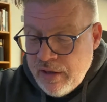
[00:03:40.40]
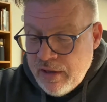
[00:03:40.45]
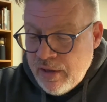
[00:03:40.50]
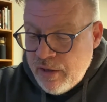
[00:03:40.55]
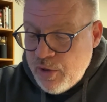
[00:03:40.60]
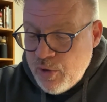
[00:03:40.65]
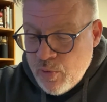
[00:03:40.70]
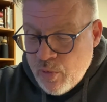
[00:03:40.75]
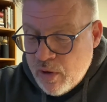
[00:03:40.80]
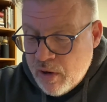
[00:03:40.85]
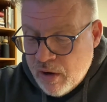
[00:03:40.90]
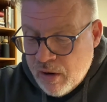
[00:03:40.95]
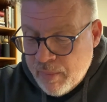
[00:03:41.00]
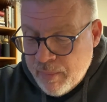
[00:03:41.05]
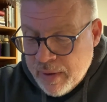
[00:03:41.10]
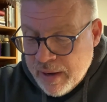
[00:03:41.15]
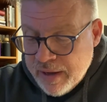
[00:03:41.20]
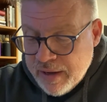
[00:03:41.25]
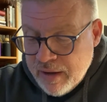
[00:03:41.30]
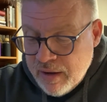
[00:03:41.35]
you are
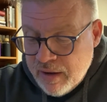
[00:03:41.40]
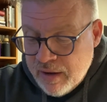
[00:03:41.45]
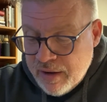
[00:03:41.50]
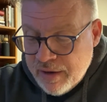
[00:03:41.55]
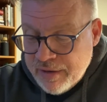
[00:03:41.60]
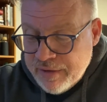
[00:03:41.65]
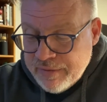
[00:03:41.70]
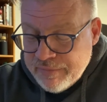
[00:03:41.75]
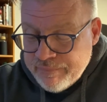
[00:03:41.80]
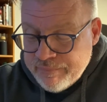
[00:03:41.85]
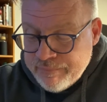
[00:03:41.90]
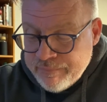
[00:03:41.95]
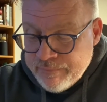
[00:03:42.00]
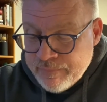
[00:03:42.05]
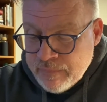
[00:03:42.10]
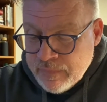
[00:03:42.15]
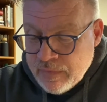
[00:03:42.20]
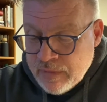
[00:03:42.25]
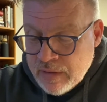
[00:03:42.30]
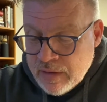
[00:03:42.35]
my God.
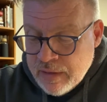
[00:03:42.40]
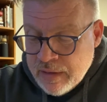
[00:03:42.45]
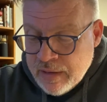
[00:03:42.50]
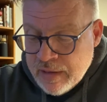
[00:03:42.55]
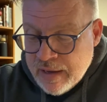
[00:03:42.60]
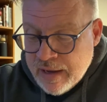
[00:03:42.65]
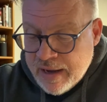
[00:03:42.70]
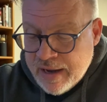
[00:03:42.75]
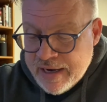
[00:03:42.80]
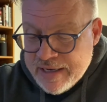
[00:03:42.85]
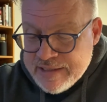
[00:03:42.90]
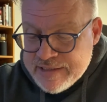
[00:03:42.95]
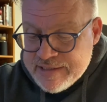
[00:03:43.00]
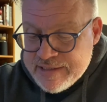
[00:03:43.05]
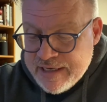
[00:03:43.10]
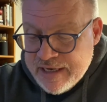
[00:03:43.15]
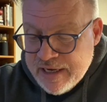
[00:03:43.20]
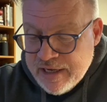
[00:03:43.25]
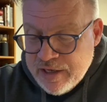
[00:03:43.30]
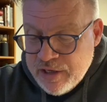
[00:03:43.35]
I
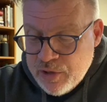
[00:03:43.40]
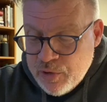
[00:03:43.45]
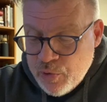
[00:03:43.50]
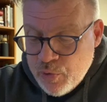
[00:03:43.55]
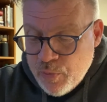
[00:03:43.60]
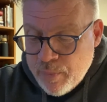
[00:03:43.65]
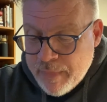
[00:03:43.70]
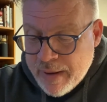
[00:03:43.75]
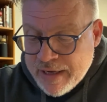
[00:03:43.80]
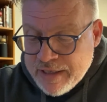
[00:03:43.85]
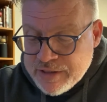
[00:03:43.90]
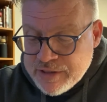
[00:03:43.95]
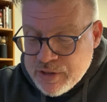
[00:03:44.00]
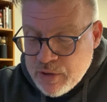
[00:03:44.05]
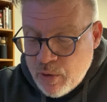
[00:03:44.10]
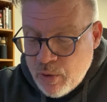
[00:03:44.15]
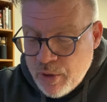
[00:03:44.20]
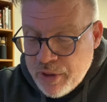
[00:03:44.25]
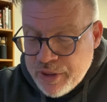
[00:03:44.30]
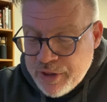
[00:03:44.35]
seek you. My
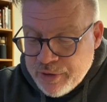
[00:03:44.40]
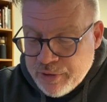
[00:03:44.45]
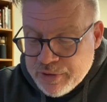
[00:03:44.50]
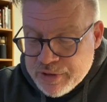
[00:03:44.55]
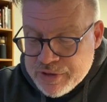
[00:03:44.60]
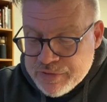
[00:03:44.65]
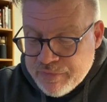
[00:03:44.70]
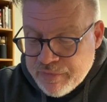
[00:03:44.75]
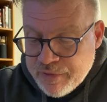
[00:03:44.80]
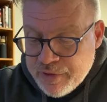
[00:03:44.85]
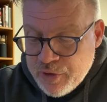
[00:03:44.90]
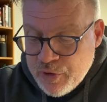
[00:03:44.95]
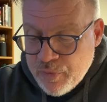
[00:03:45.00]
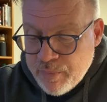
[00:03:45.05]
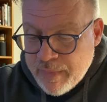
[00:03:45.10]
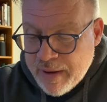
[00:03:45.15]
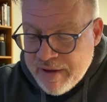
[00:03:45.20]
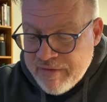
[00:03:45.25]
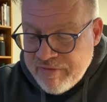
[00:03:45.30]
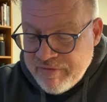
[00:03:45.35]
soul thirsts for you.
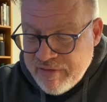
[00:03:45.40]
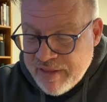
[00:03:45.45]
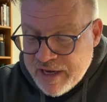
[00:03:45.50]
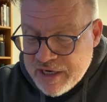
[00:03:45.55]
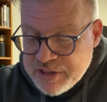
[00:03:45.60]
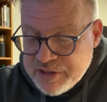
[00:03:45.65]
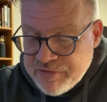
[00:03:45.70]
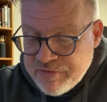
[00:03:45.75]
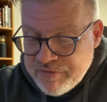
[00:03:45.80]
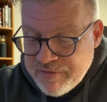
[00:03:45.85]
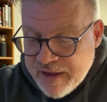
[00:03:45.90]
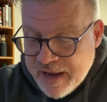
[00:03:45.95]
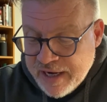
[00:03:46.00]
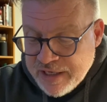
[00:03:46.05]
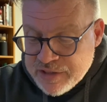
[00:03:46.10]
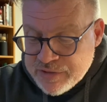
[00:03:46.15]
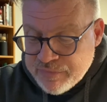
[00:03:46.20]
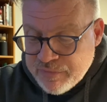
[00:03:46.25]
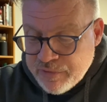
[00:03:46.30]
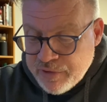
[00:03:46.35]
My flesh
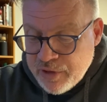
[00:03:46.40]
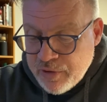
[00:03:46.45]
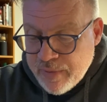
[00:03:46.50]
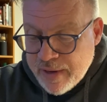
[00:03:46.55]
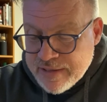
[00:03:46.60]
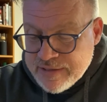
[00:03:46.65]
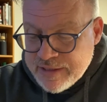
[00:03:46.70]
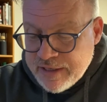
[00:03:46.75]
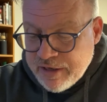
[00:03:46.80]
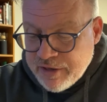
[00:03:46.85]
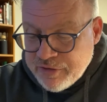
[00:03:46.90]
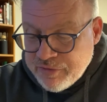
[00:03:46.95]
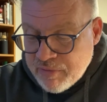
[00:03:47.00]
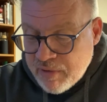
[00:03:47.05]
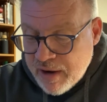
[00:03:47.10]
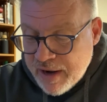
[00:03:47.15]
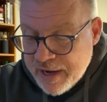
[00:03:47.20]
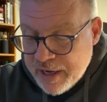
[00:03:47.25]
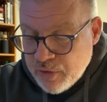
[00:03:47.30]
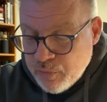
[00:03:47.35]
faints for you, as in a
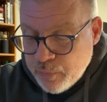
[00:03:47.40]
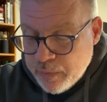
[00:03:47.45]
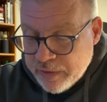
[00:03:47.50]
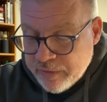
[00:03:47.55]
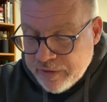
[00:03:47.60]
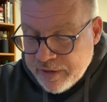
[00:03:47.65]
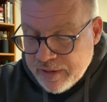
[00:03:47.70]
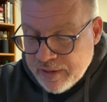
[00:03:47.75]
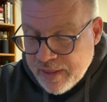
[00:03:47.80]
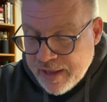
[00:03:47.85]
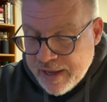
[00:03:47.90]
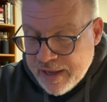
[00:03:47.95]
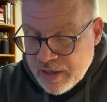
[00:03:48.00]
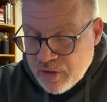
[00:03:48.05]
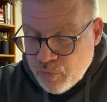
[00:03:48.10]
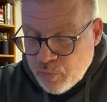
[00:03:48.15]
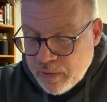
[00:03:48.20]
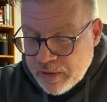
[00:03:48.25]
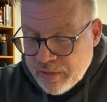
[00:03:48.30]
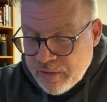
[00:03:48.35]
dry and weary land
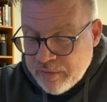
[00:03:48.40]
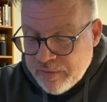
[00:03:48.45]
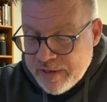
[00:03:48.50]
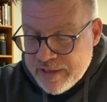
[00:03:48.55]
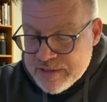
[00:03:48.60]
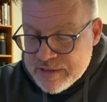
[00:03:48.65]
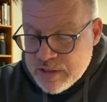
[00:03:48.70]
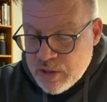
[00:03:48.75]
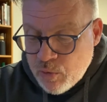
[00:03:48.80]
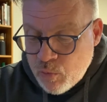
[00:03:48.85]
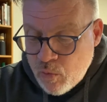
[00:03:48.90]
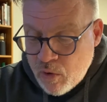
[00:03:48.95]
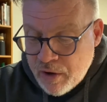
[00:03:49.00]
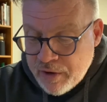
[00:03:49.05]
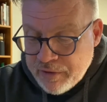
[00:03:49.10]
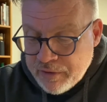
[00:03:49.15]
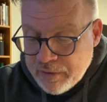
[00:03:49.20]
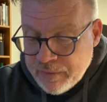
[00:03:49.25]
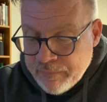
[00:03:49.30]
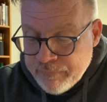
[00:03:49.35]
where there is no
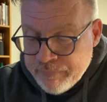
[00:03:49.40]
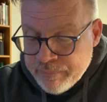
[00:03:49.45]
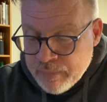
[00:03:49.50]
water.